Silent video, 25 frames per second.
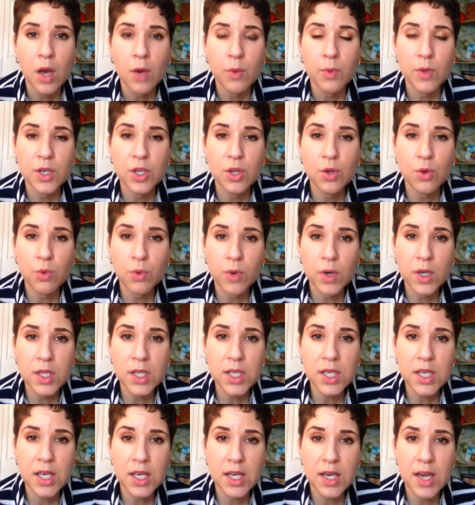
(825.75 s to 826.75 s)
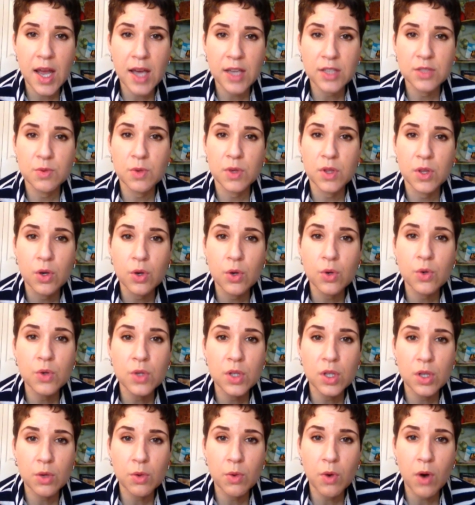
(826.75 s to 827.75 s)
When you really connect with who
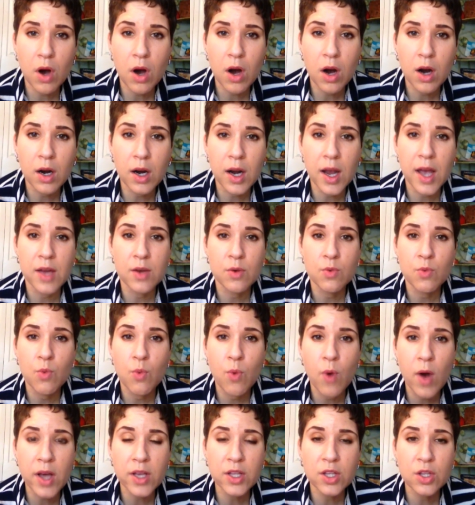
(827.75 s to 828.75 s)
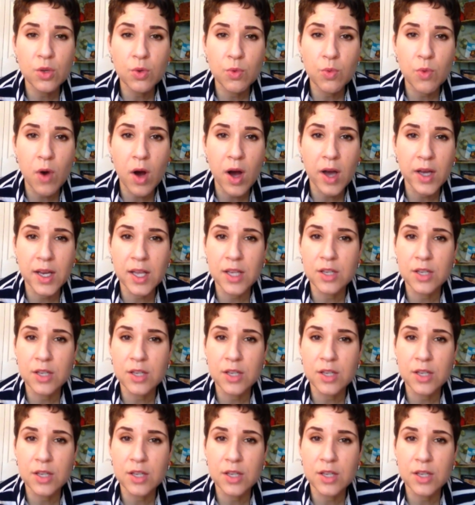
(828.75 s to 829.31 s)
you are and what you want,